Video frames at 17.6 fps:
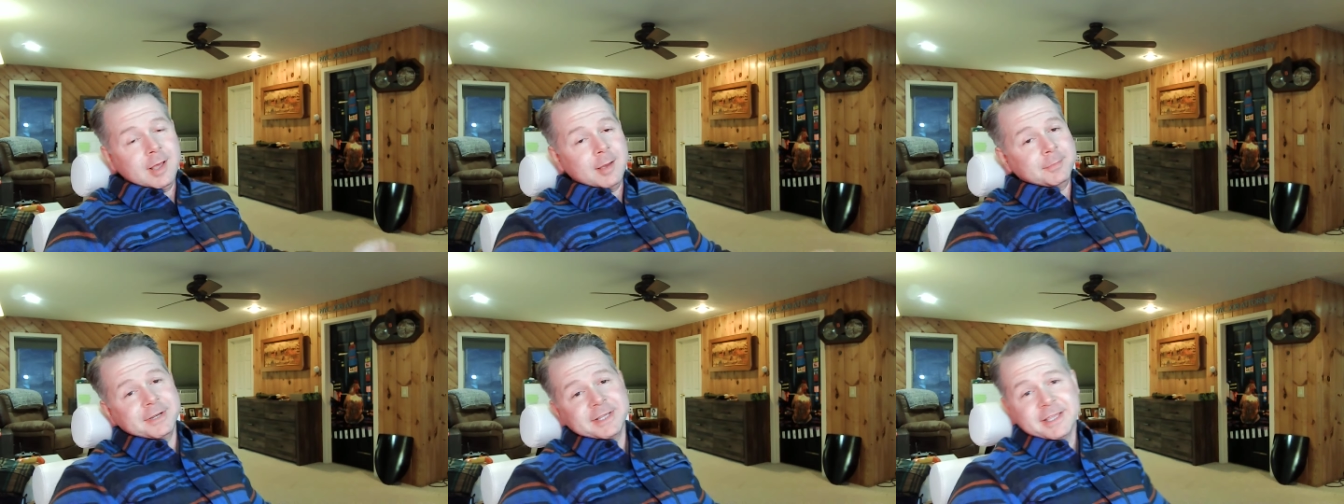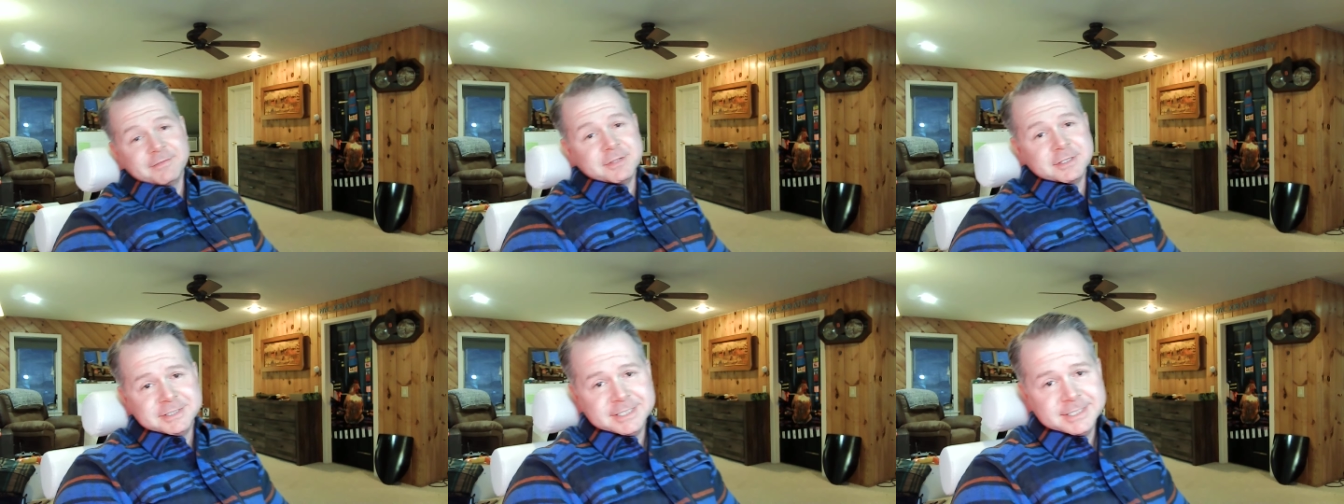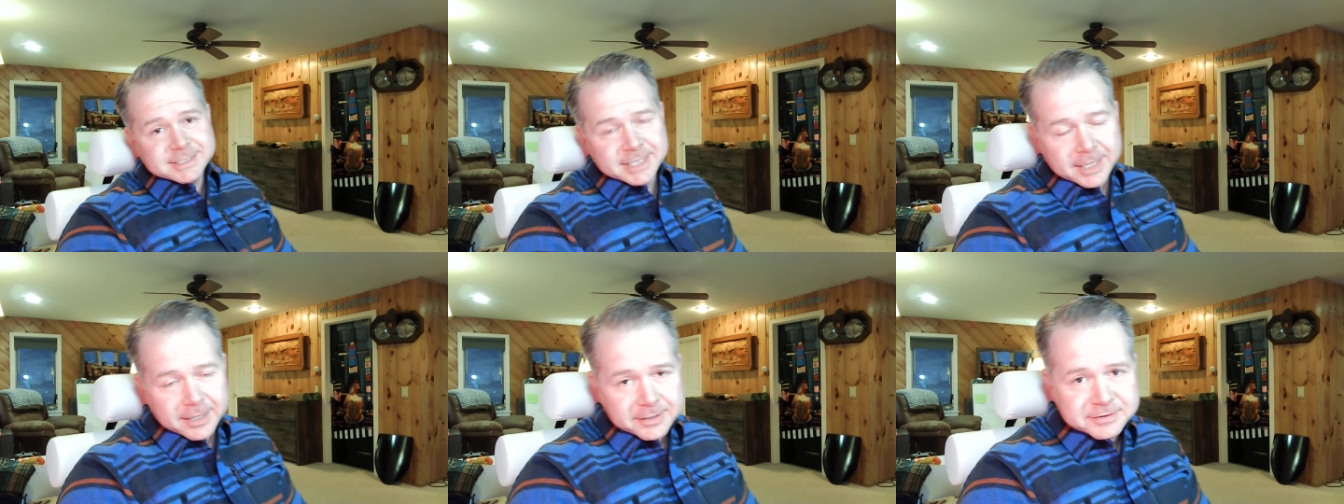I'm going to give the
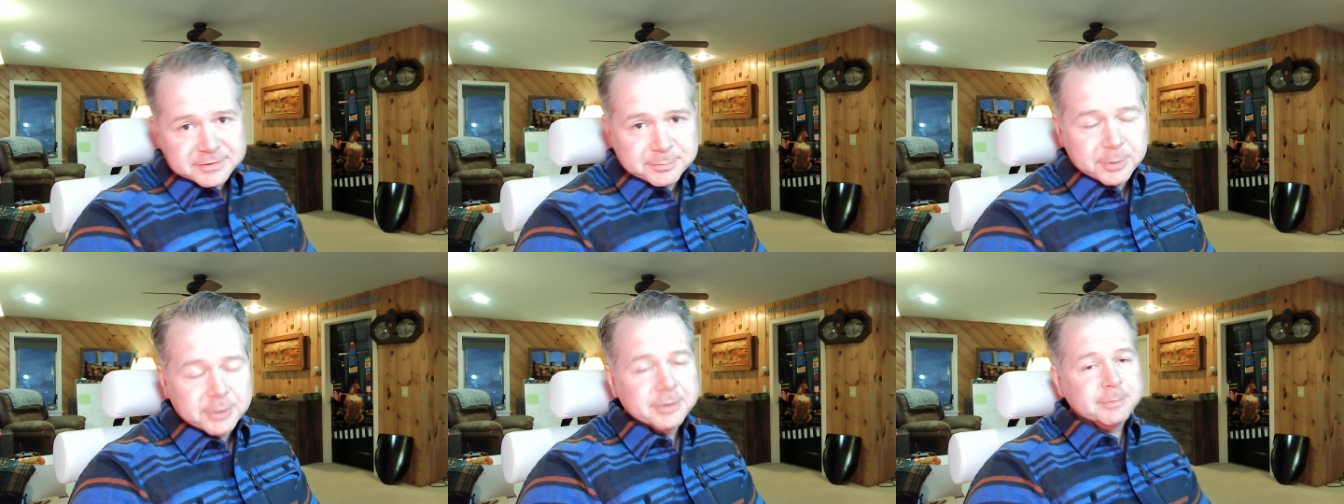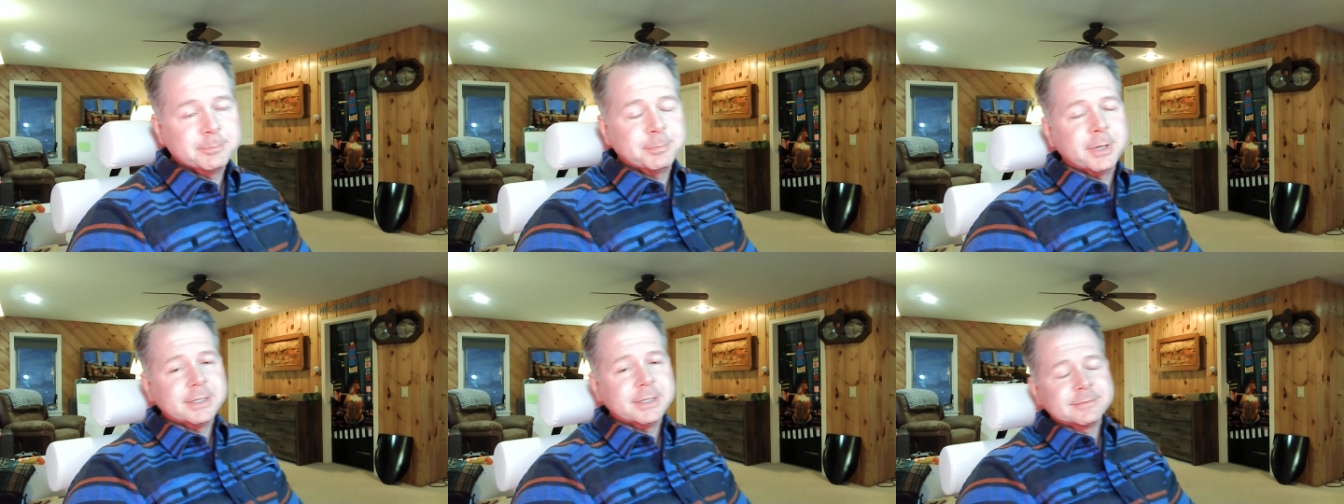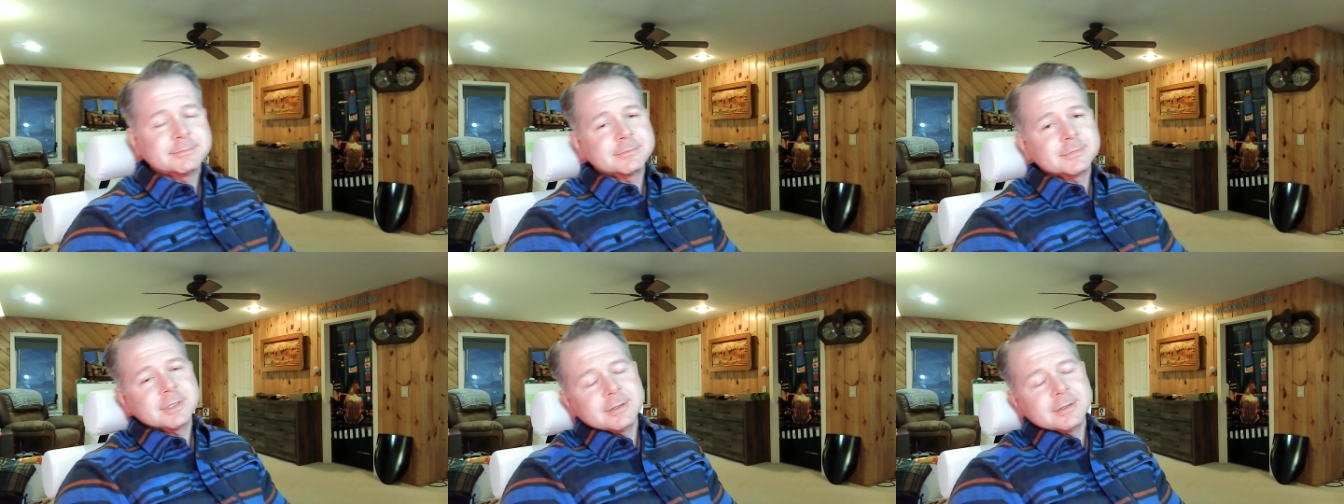details. But
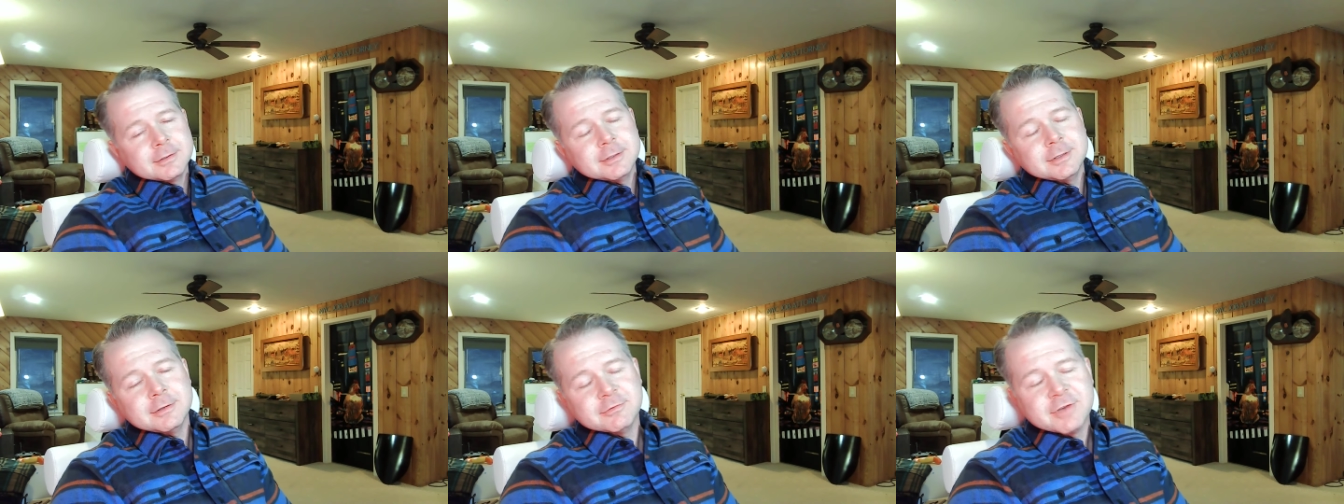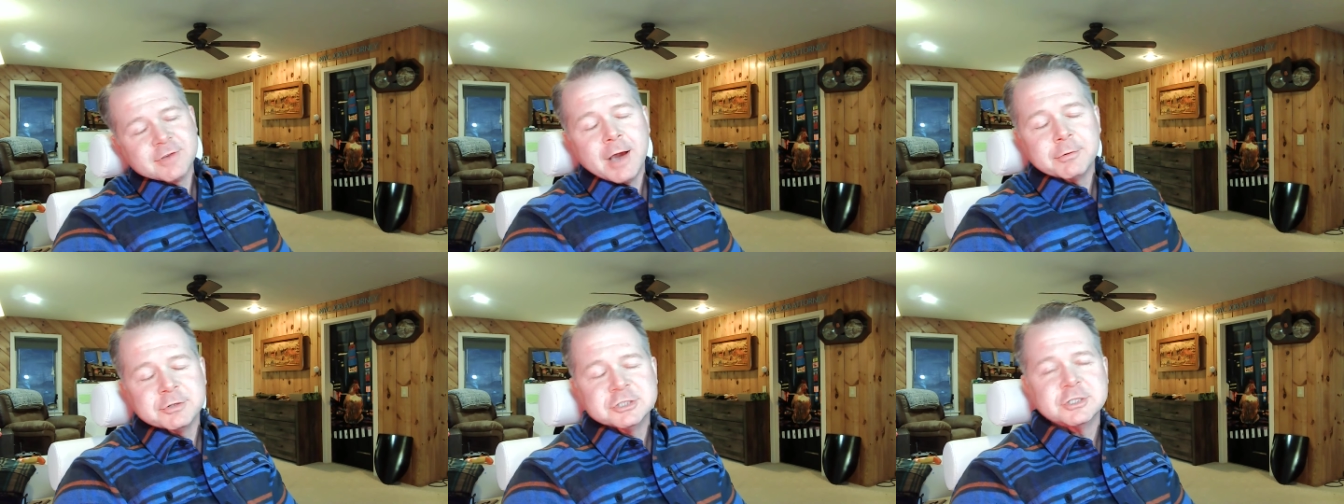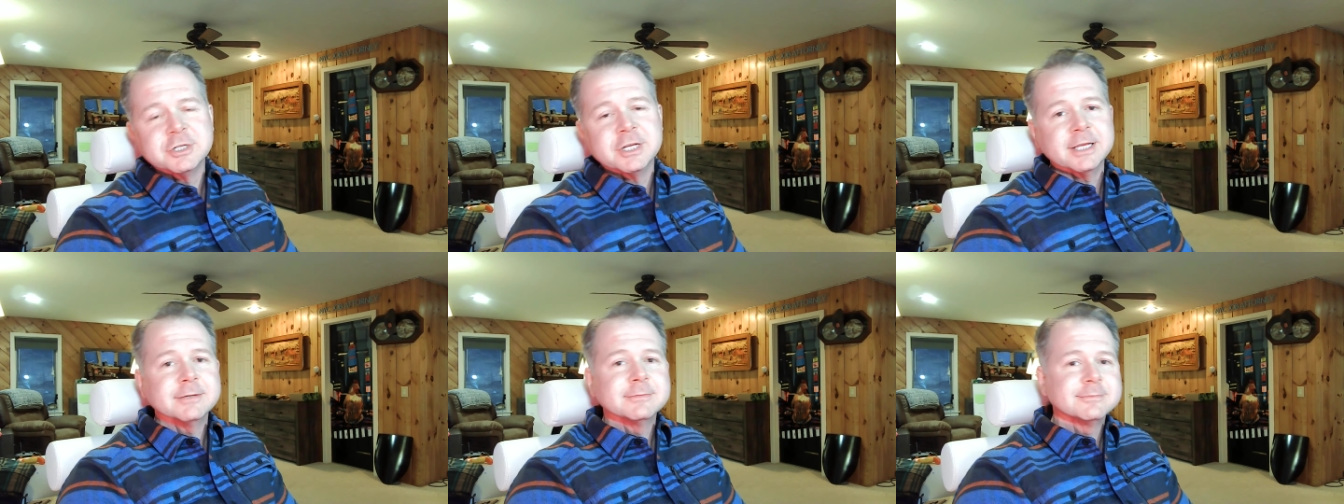you've got what you
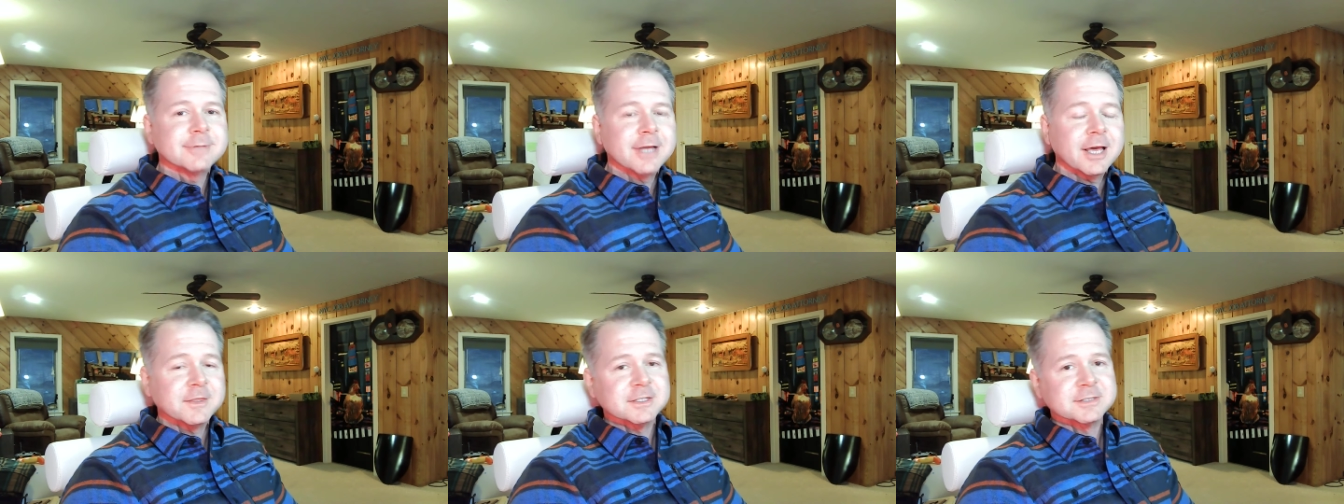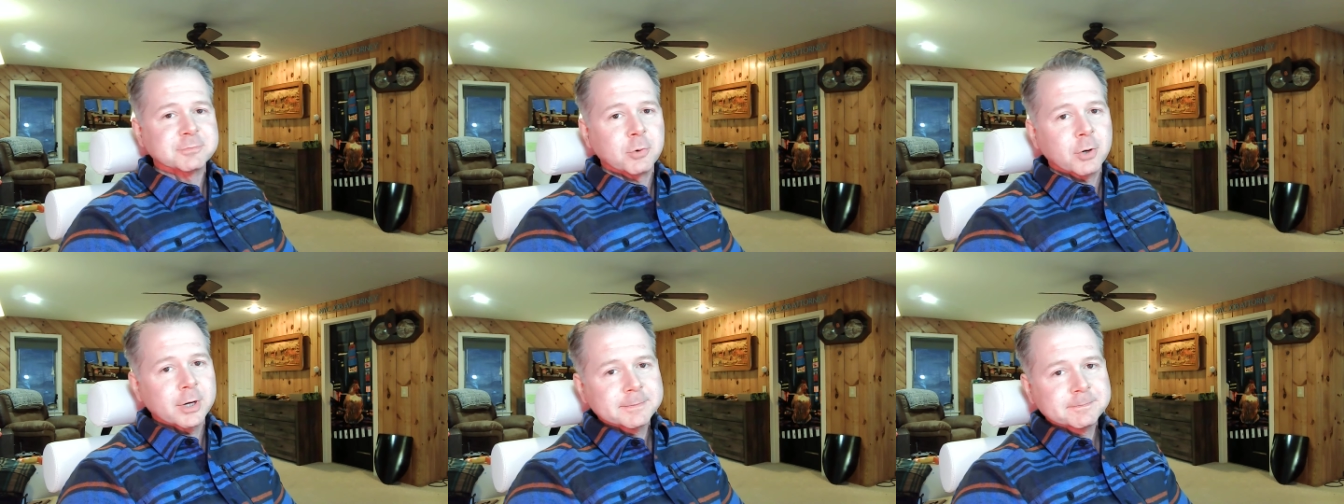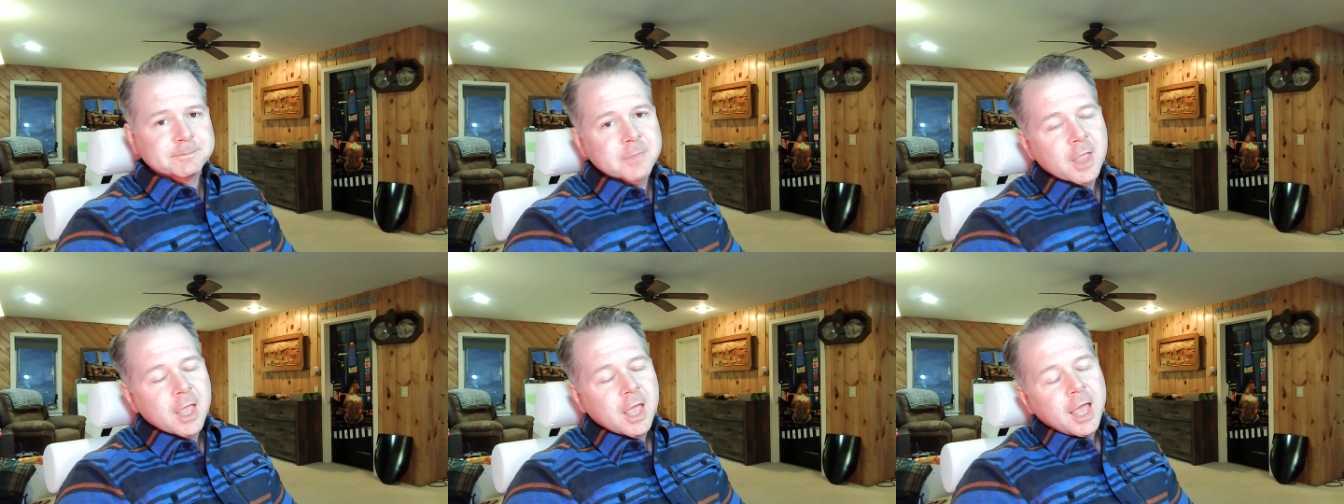need at this point.
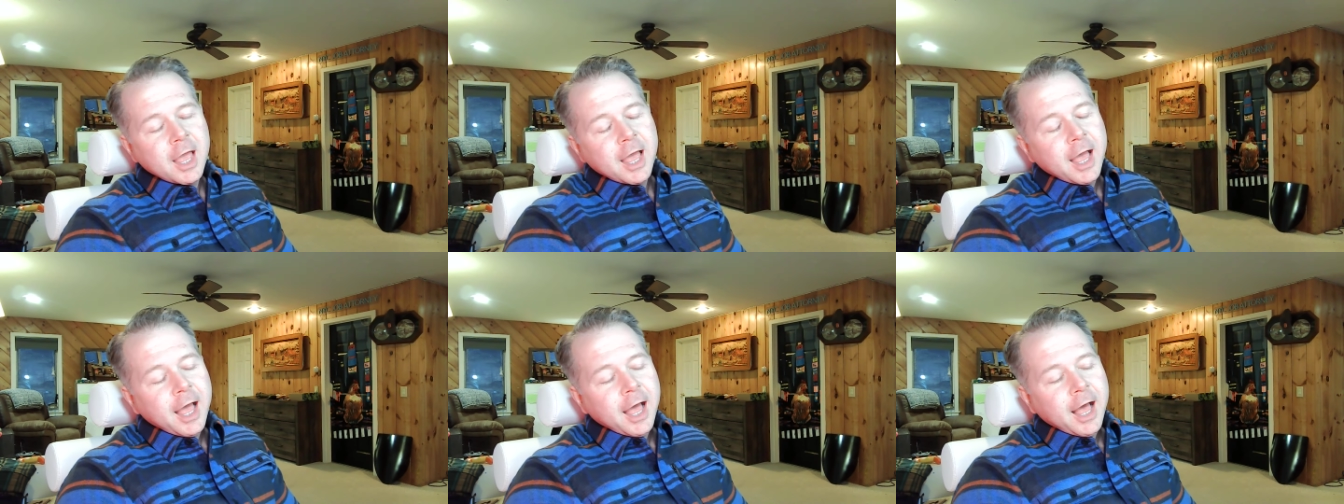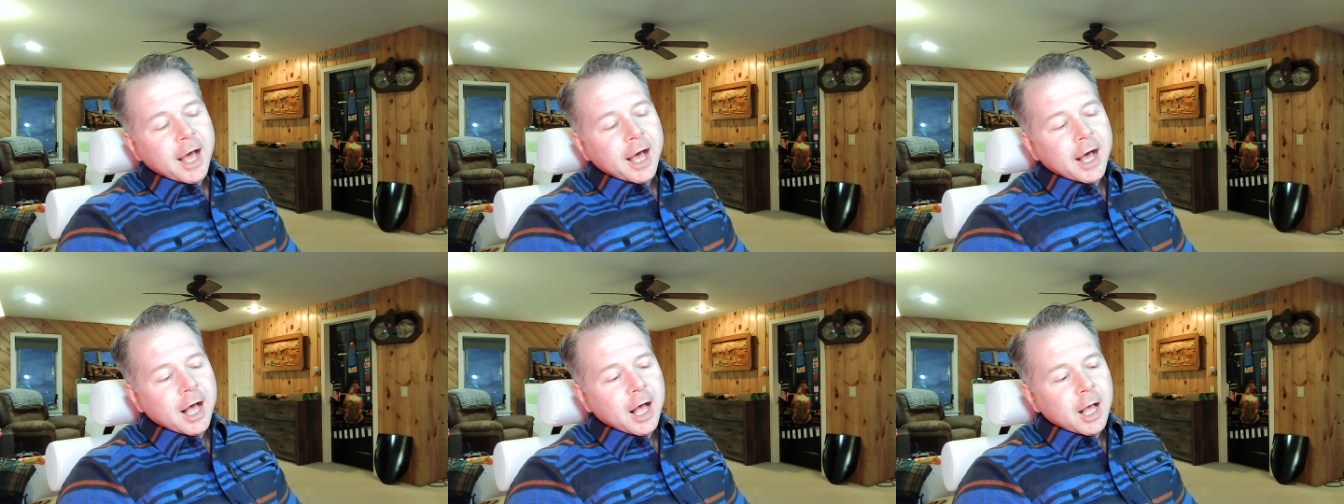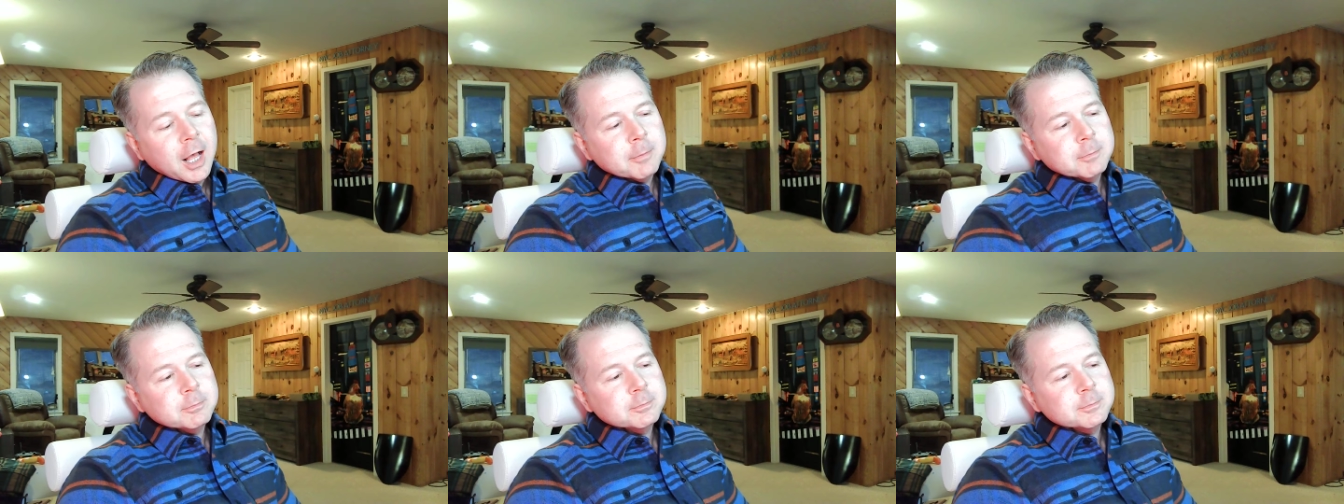
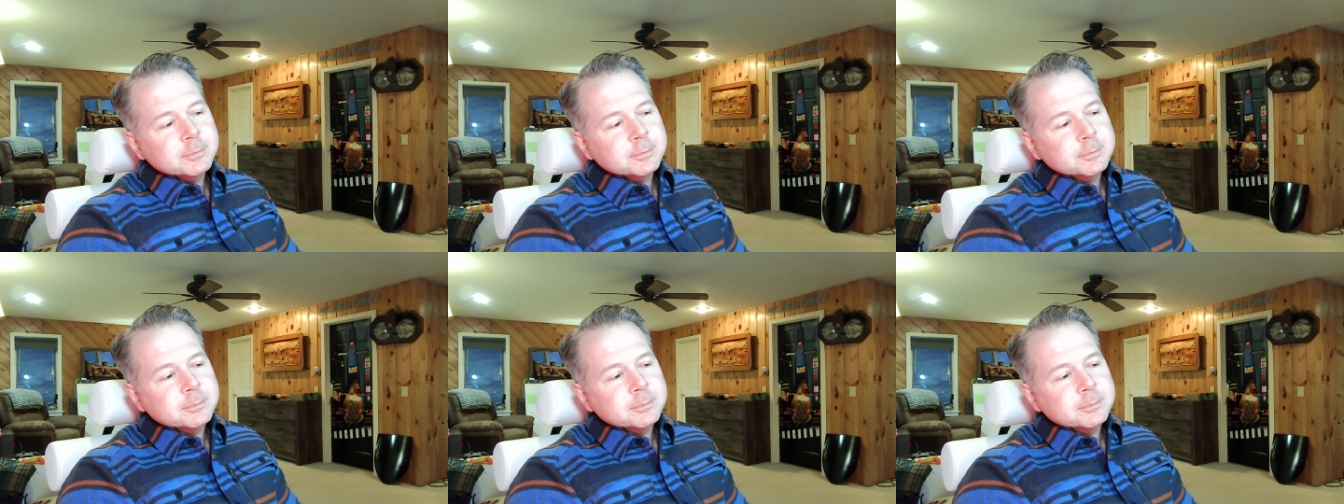The